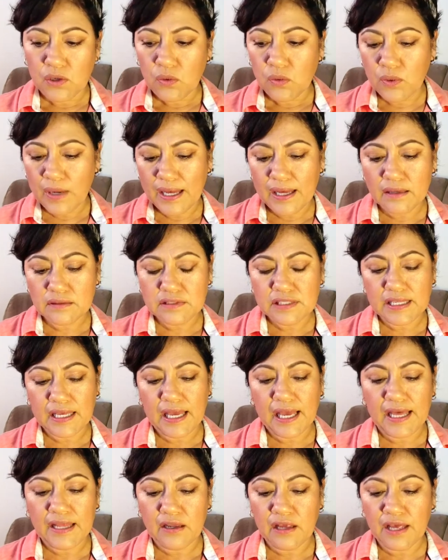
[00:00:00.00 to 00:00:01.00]
Well,
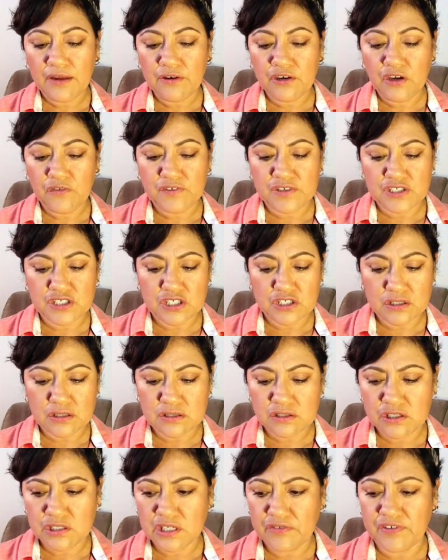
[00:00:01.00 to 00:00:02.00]
I, I don't know if it's
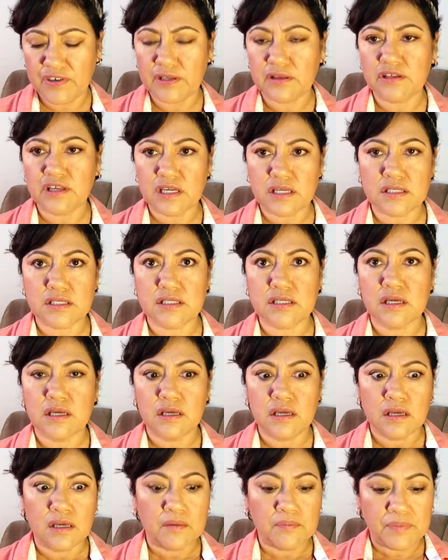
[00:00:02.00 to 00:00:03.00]
two different looks,
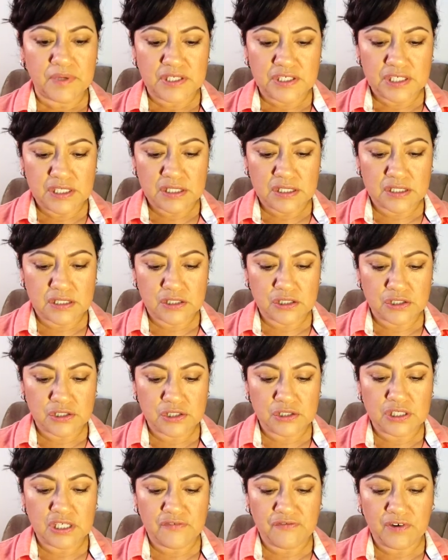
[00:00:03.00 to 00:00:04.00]
but just
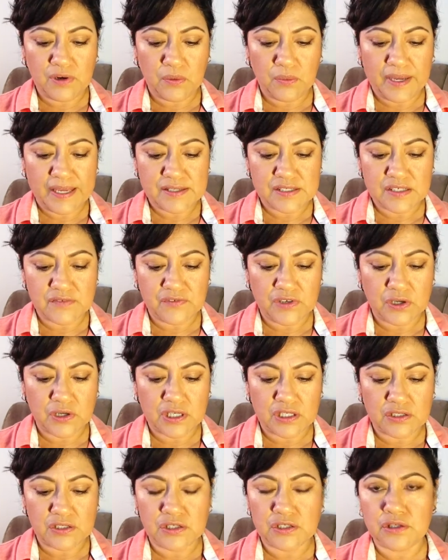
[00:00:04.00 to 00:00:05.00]
two different ways of you
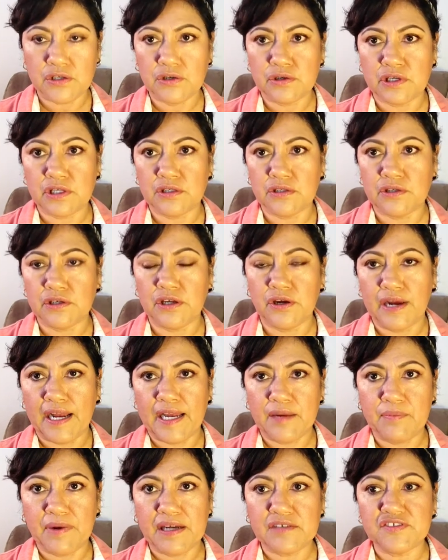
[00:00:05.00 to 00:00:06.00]
can do, you can do your
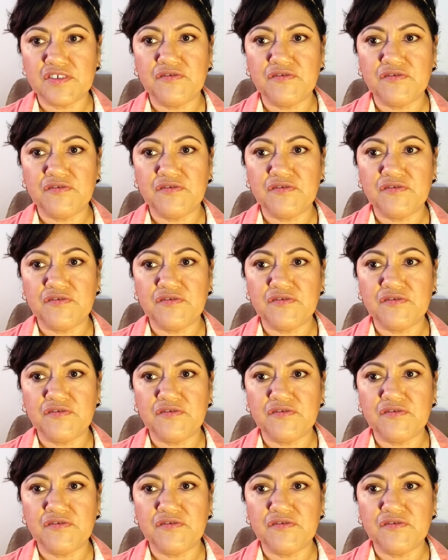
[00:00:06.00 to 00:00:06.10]
eyebrows.